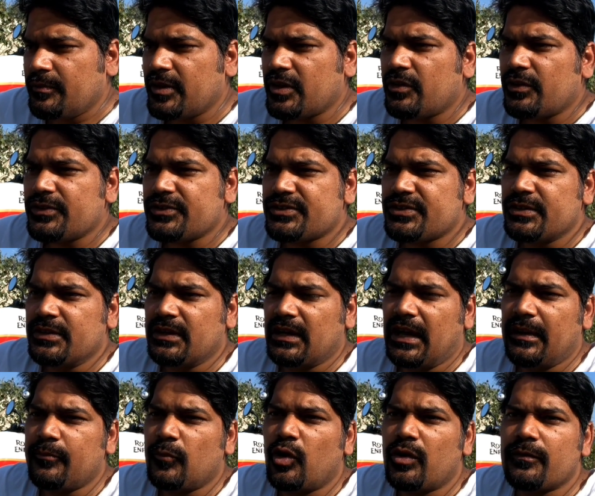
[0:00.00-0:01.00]
Because
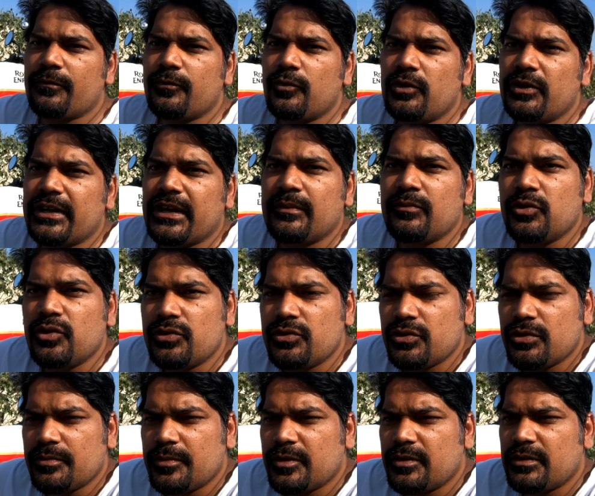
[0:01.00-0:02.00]
I'm not a full-time
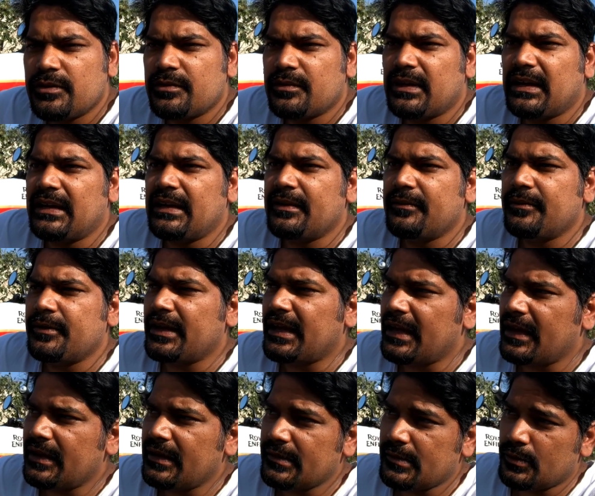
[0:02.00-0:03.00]
YouTuber. I
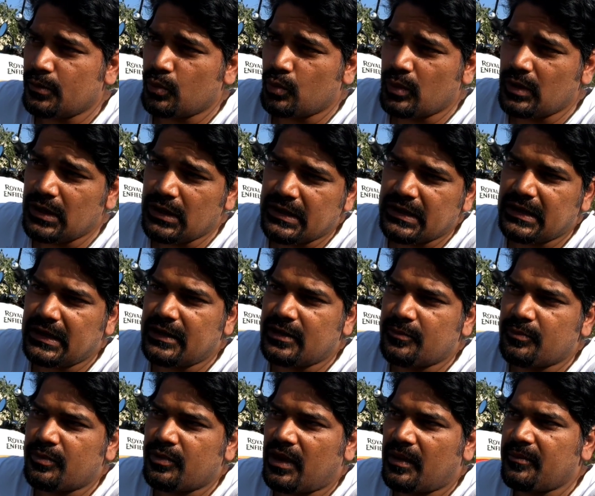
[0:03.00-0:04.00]
work at
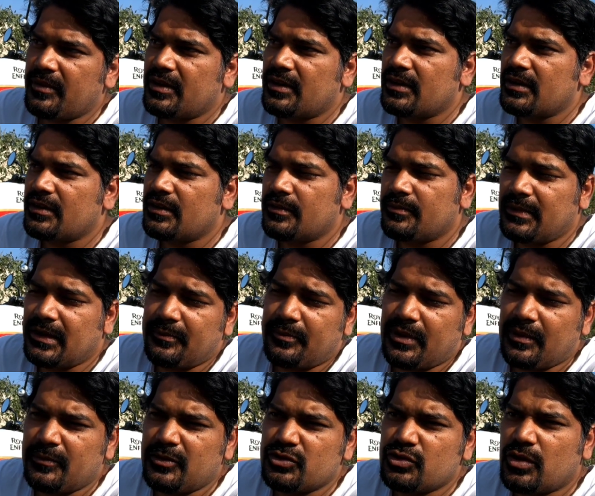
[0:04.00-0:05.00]
a my
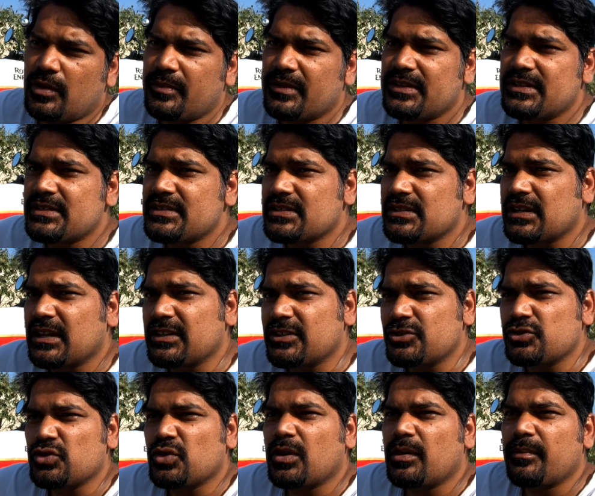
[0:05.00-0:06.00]
primary job is
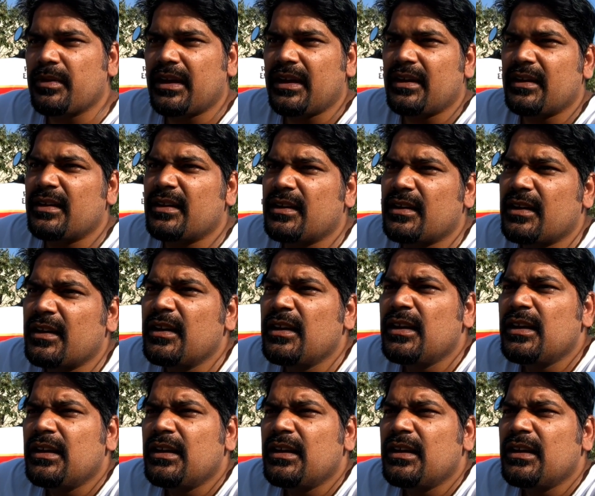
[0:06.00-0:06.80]
another job, and I'm